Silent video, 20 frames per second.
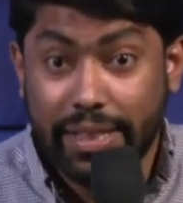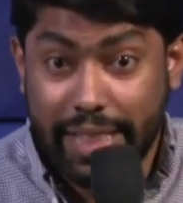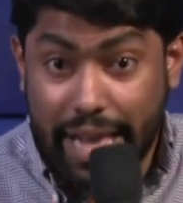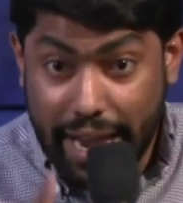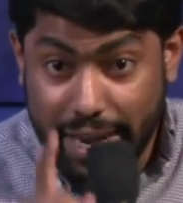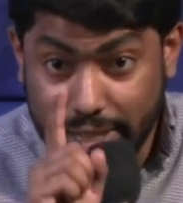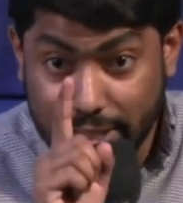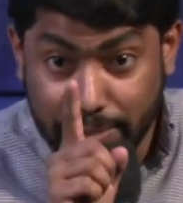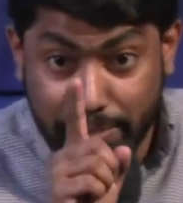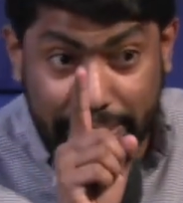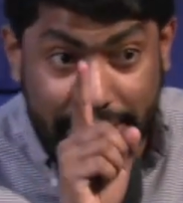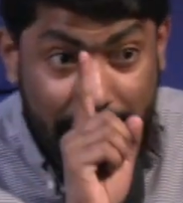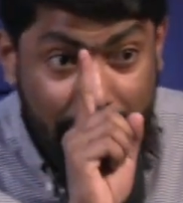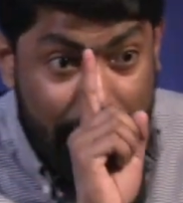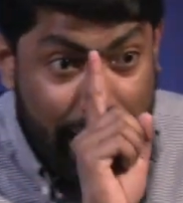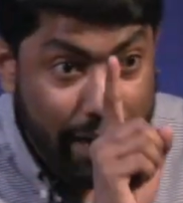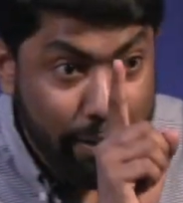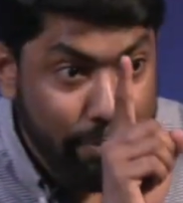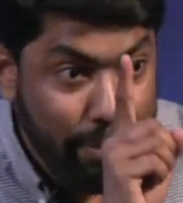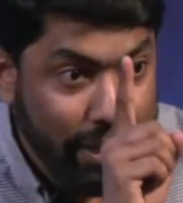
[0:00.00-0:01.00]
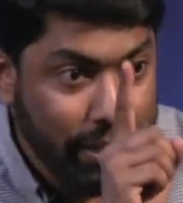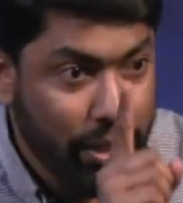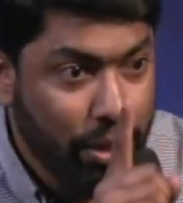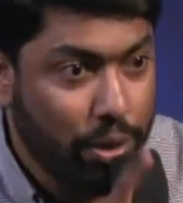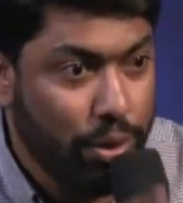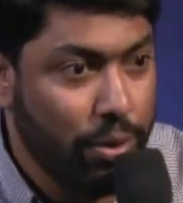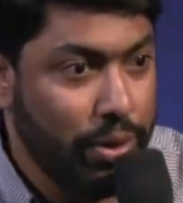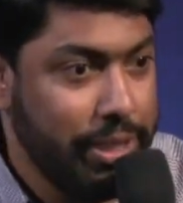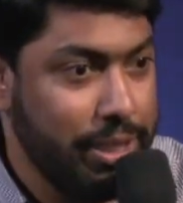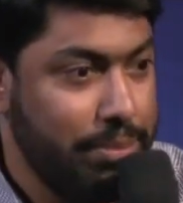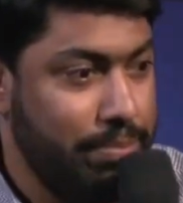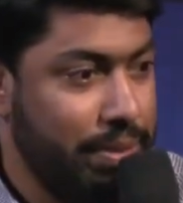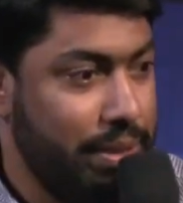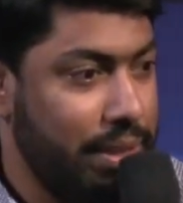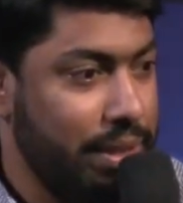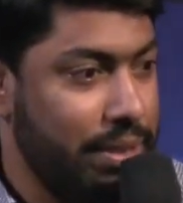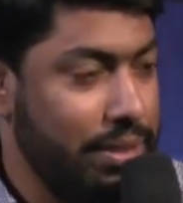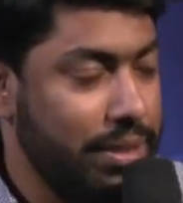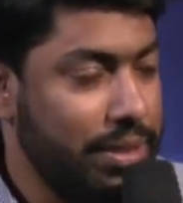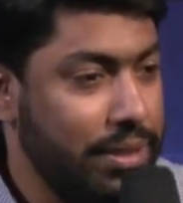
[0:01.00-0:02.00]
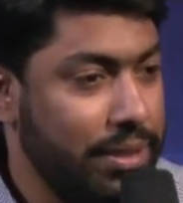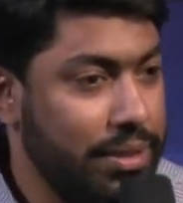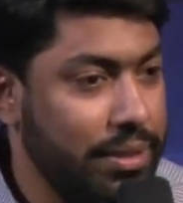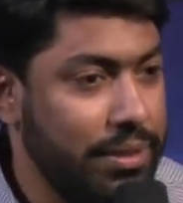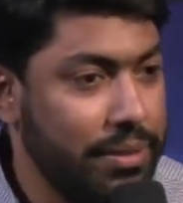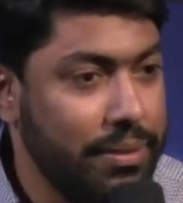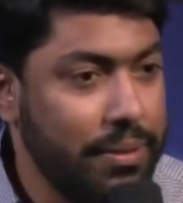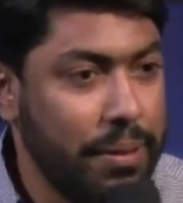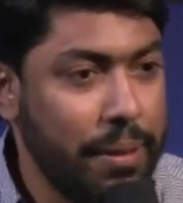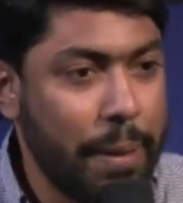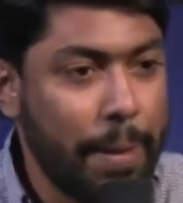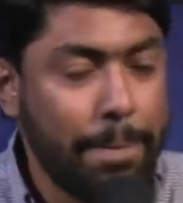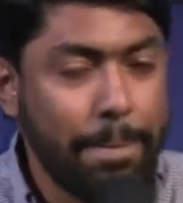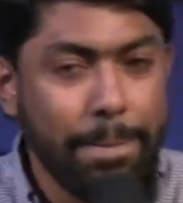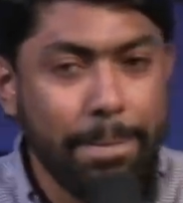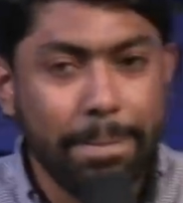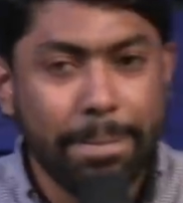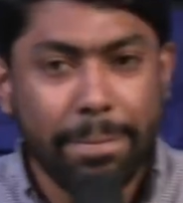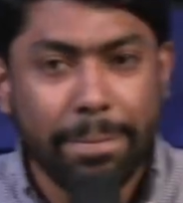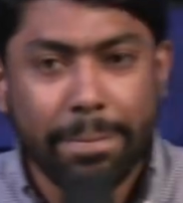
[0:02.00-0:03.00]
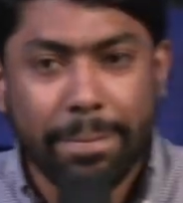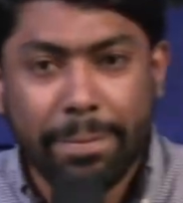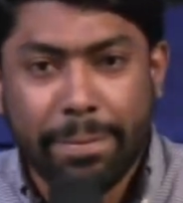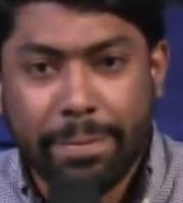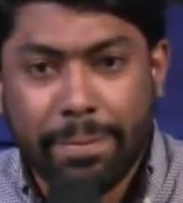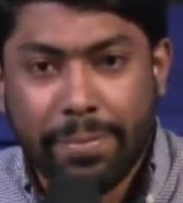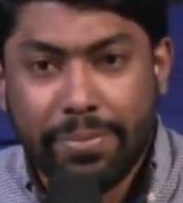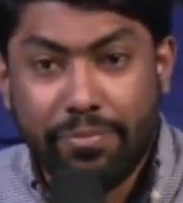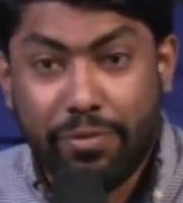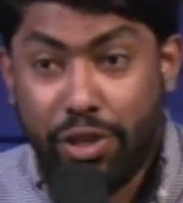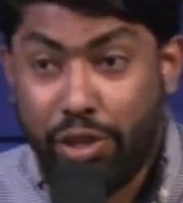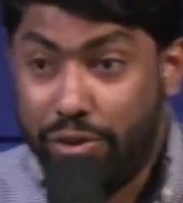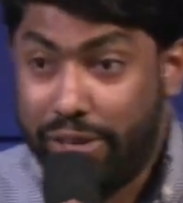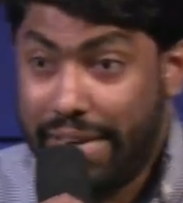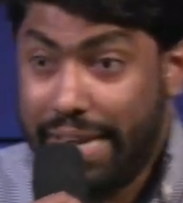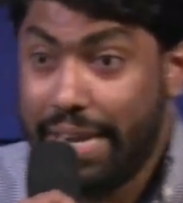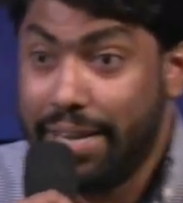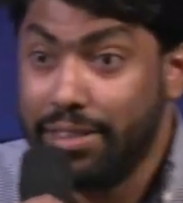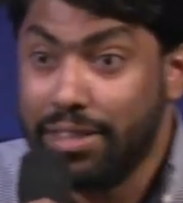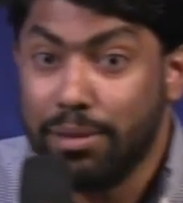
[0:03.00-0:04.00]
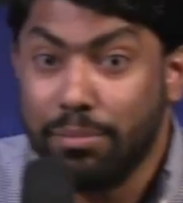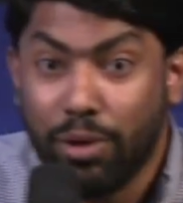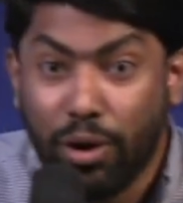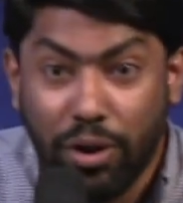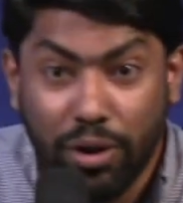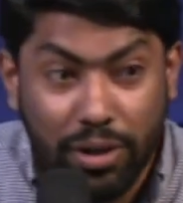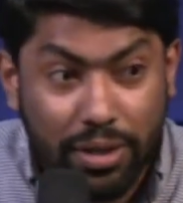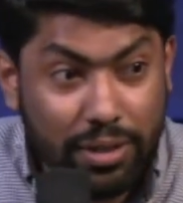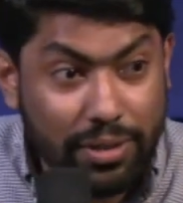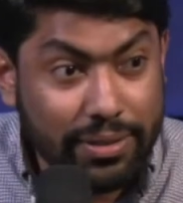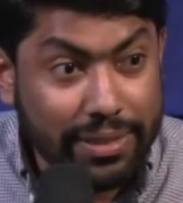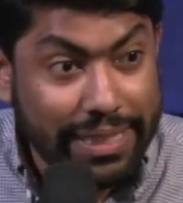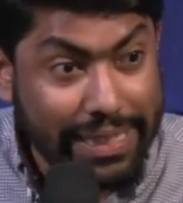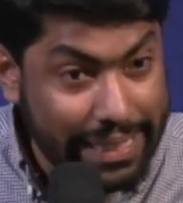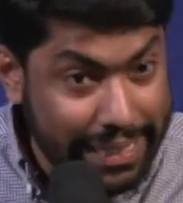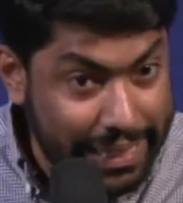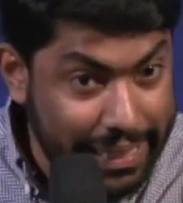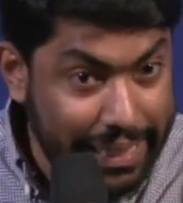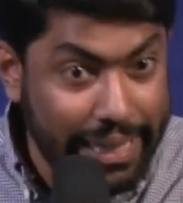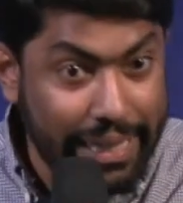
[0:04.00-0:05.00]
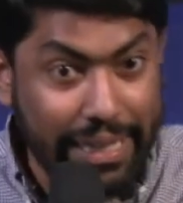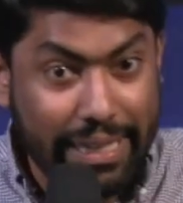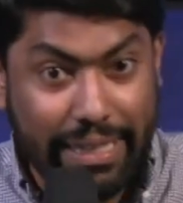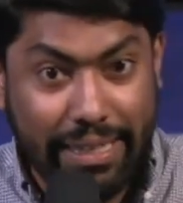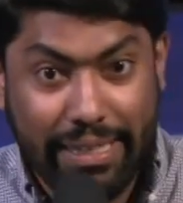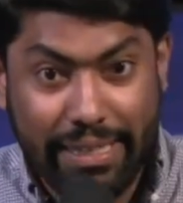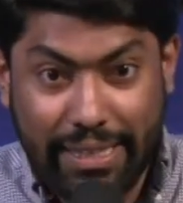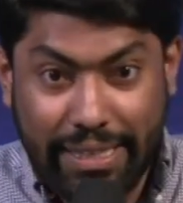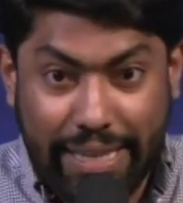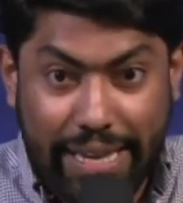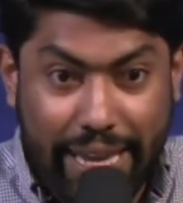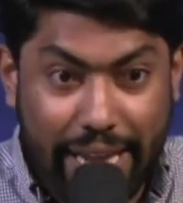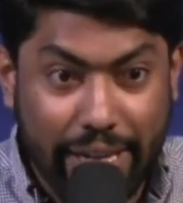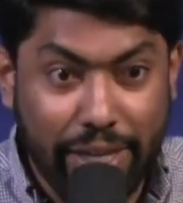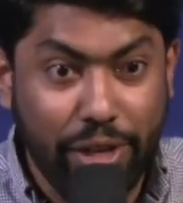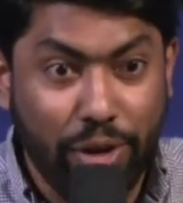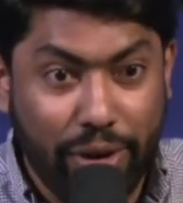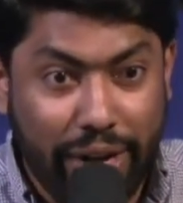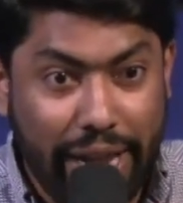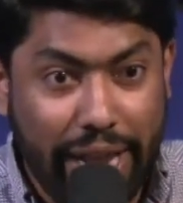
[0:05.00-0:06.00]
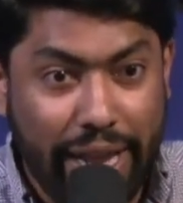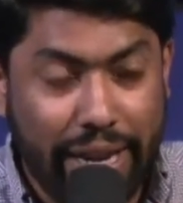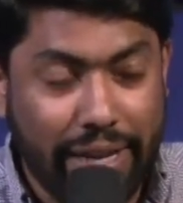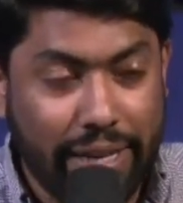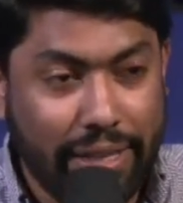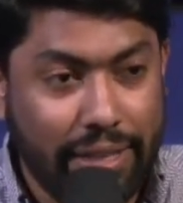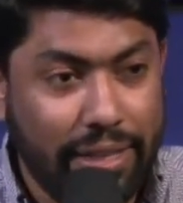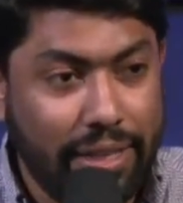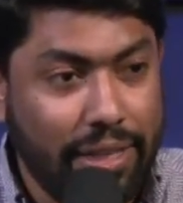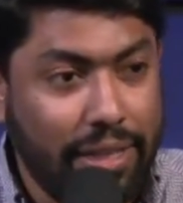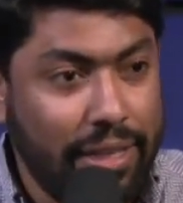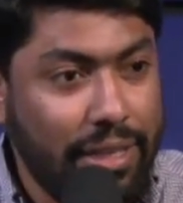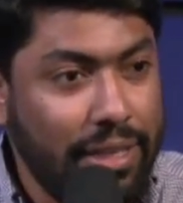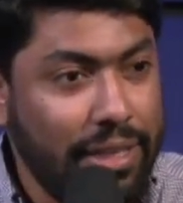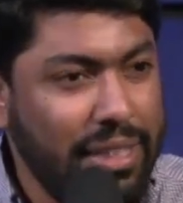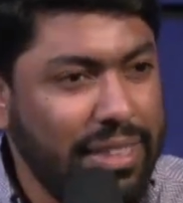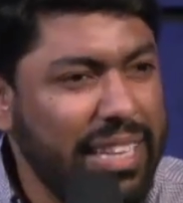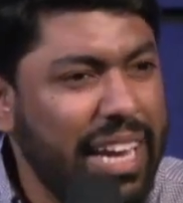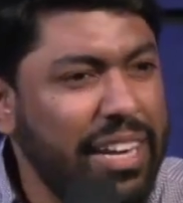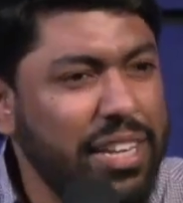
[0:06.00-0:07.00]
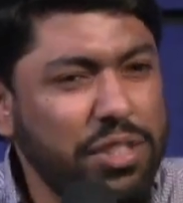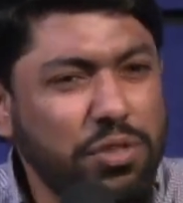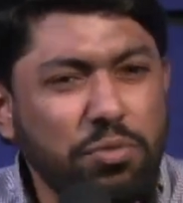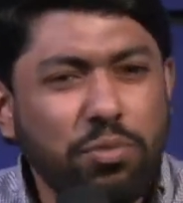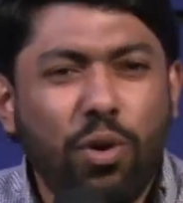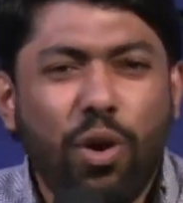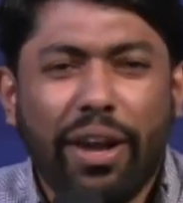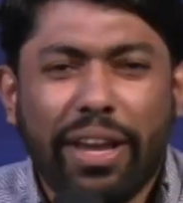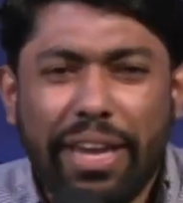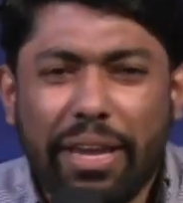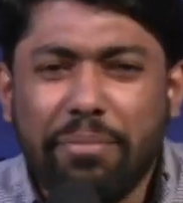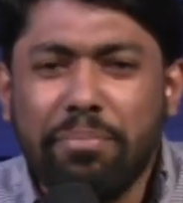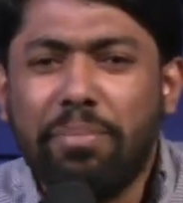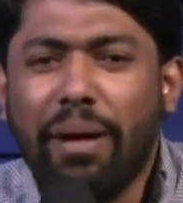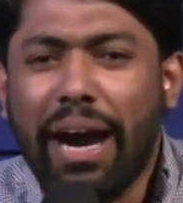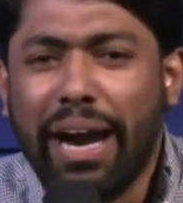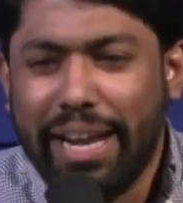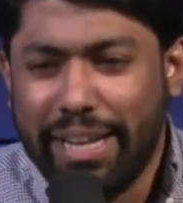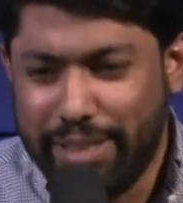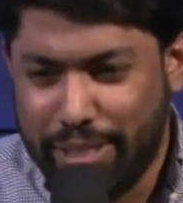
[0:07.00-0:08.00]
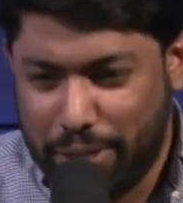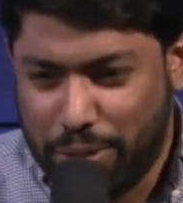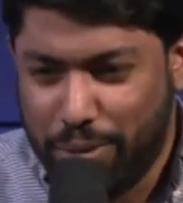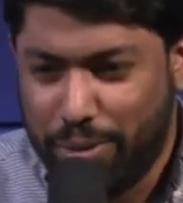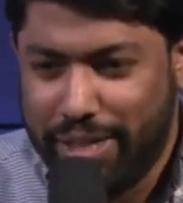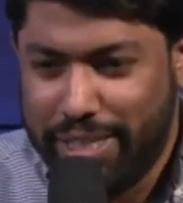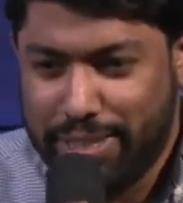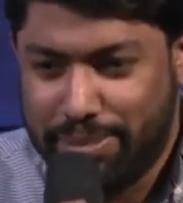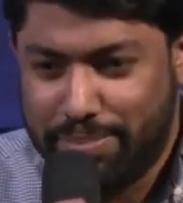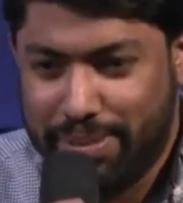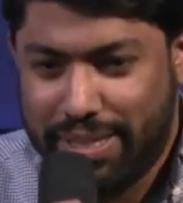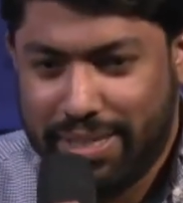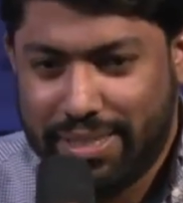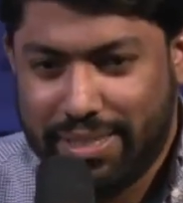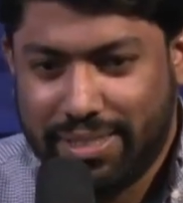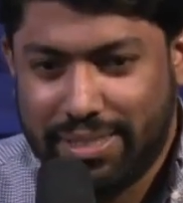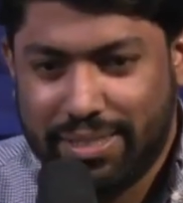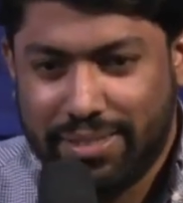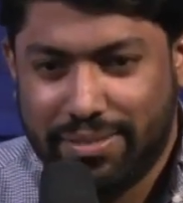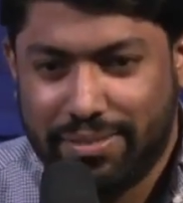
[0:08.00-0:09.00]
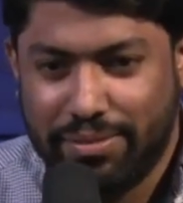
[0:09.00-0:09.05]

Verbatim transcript: That is being led by the Holy Spirit. When you are in the mall, He held your hand. That is walking by the Holy Spirit.